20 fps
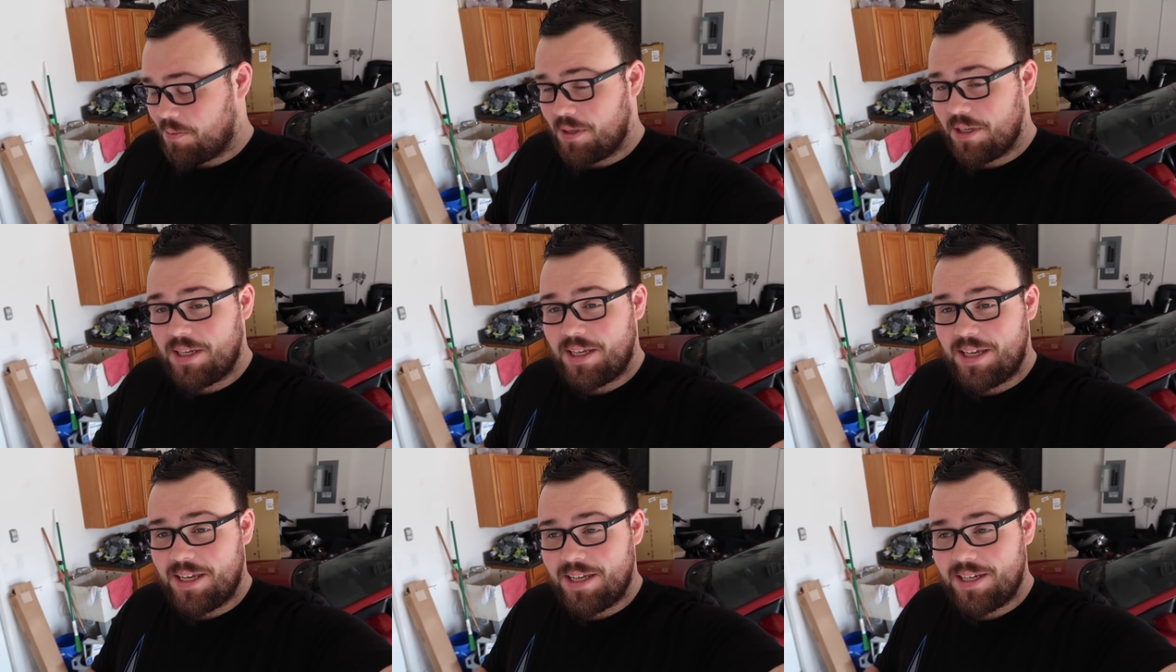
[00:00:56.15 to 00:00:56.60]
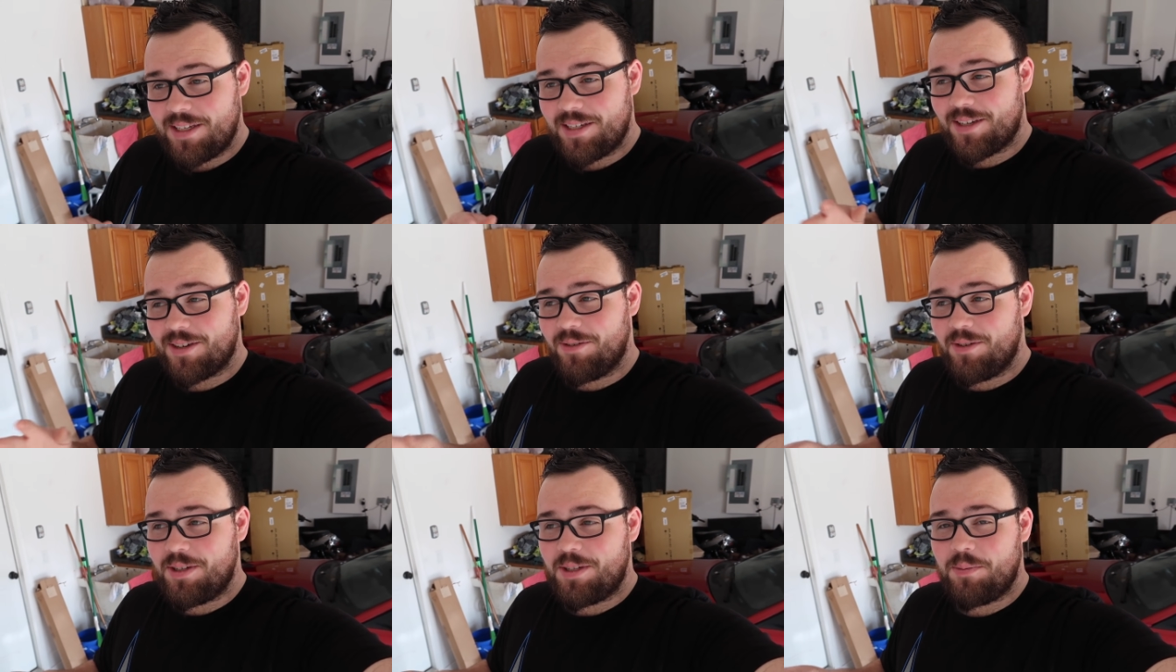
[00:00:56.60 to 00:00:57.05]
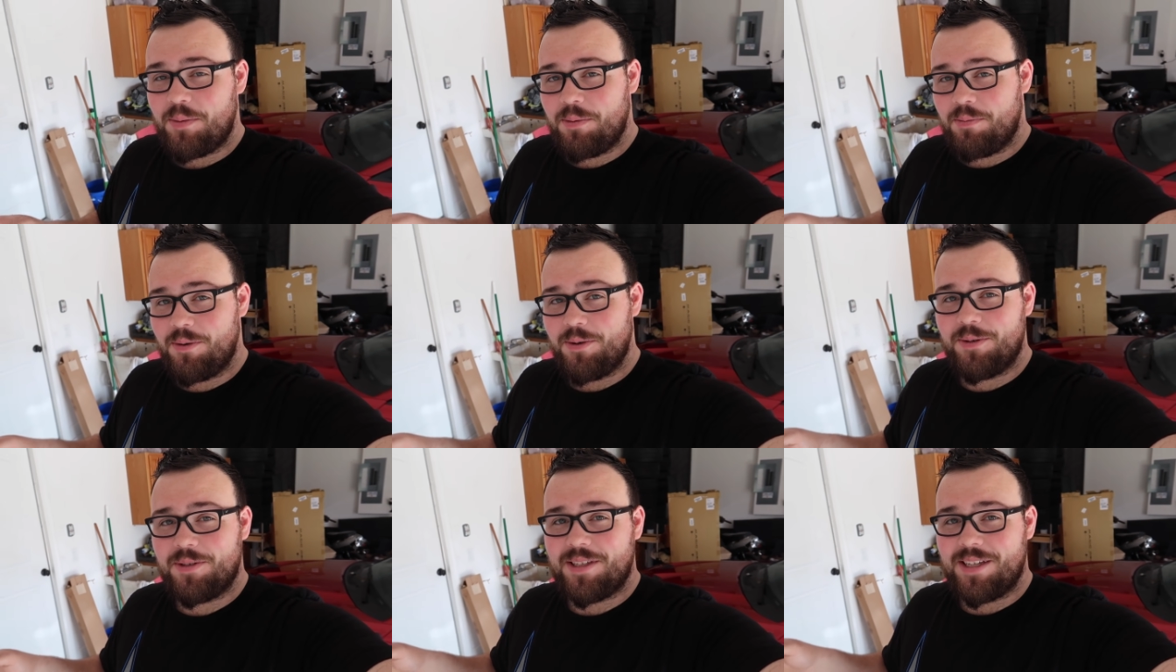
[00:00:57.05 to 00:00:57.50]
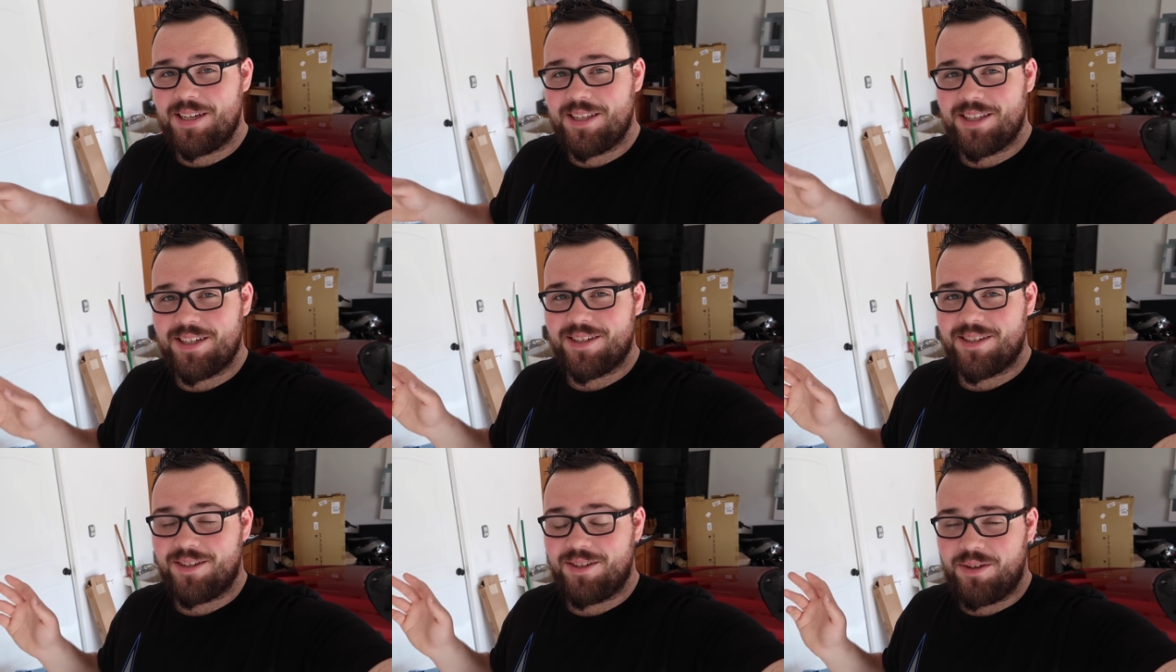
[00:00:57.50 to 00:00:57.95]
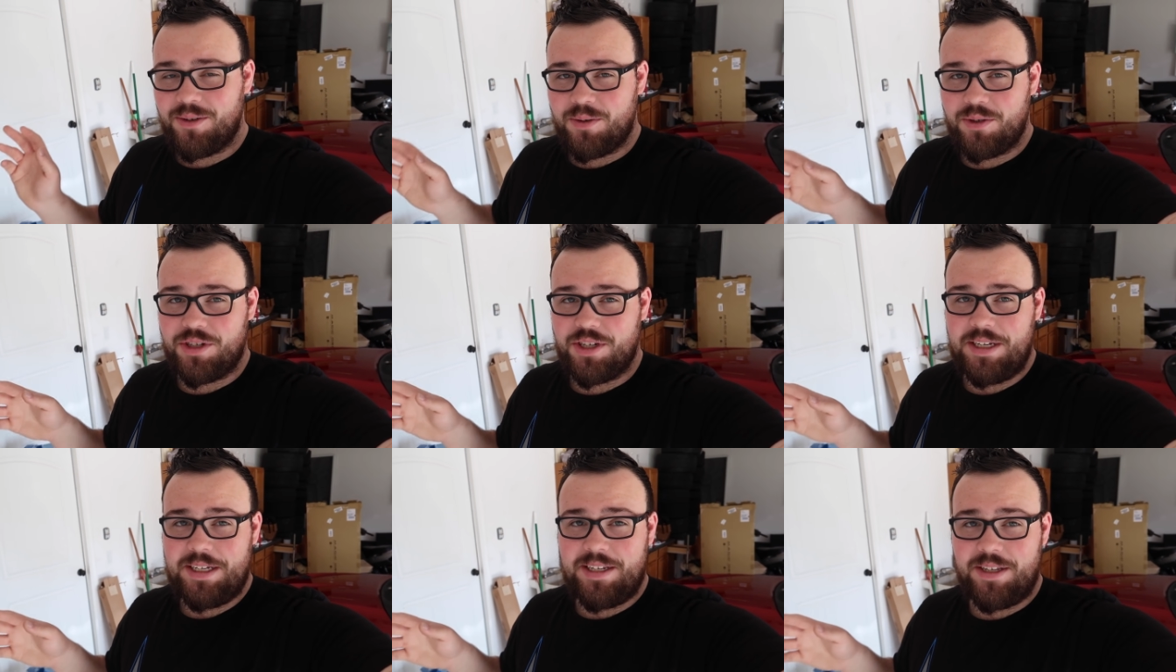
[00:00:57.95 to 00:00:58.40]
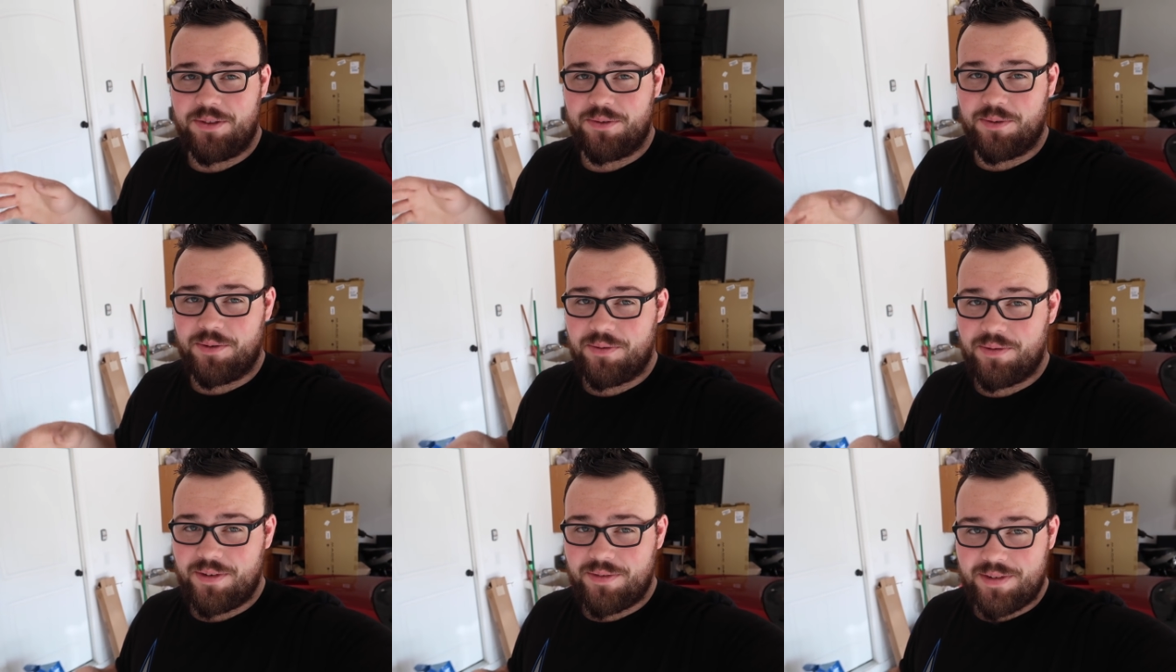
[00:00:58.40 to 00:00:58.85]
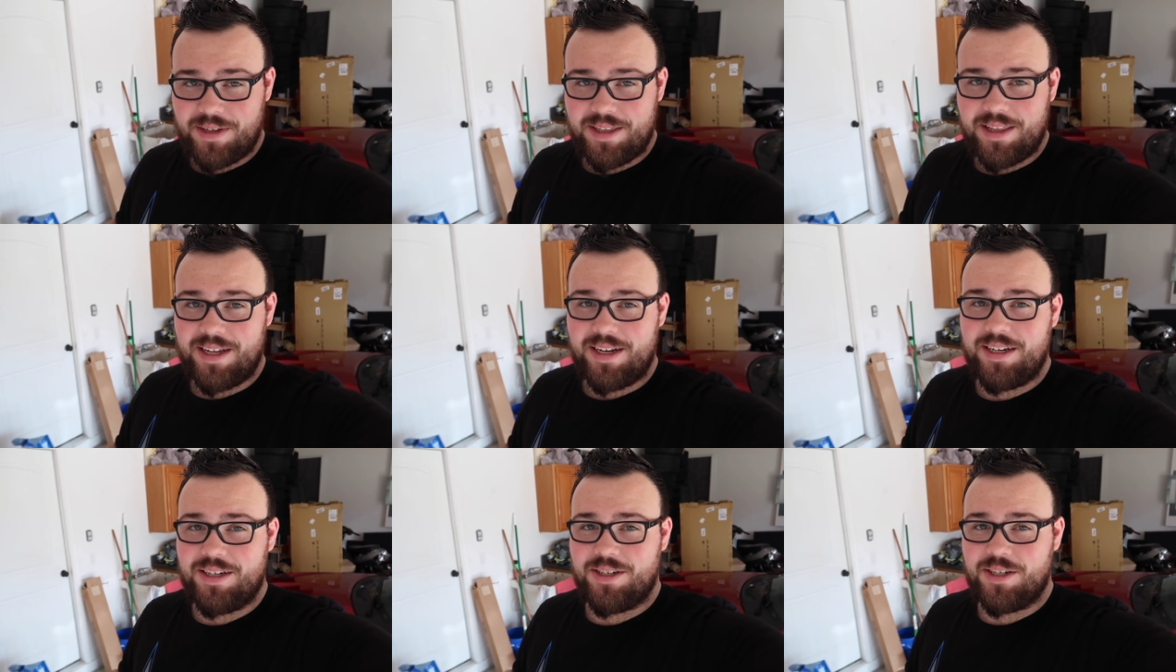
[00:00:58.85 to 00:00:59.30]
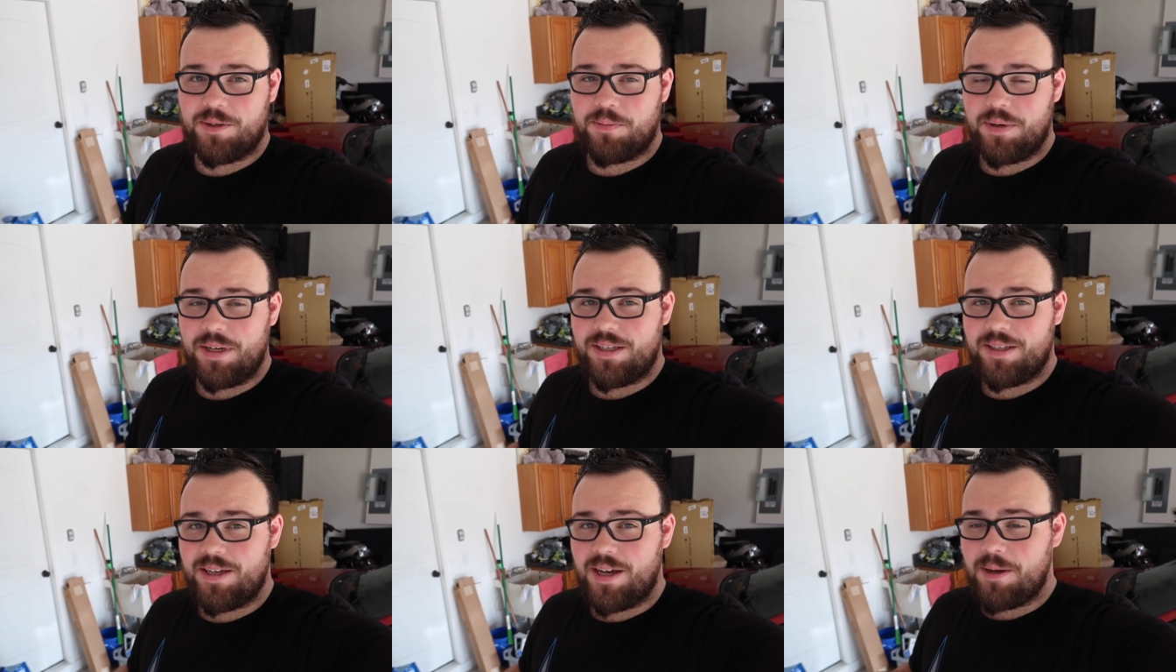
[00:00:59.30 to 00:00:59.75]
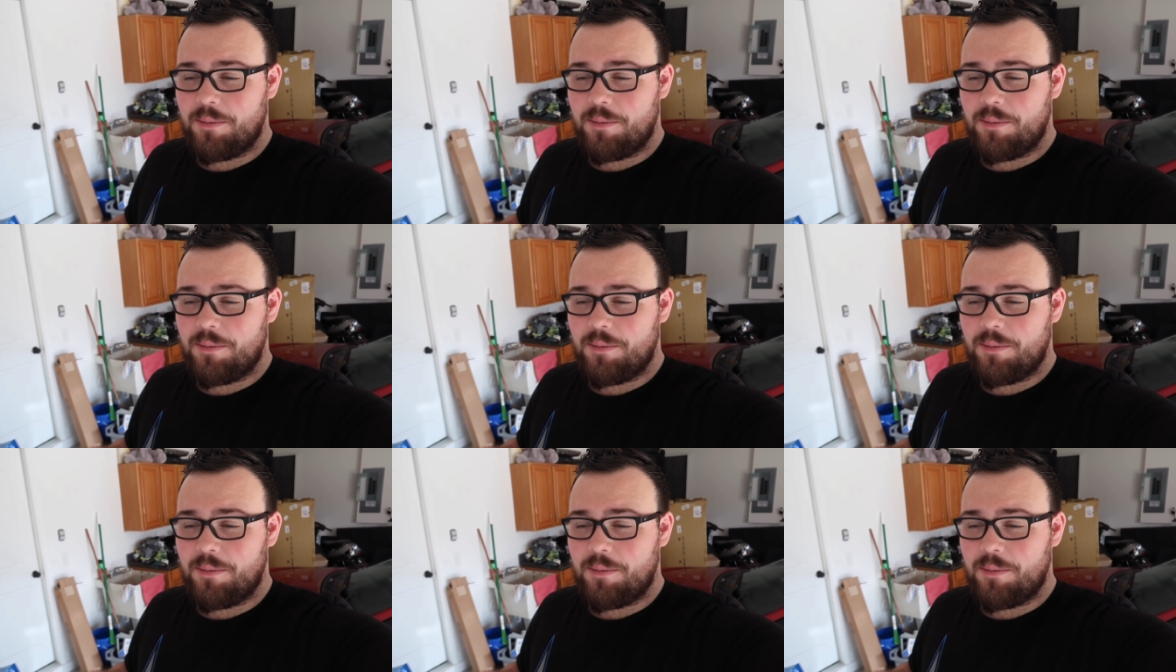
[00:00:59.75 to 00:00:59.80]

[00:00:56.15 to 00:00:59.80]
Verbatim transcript: but he is going to be boosting this new GT350 that he just picked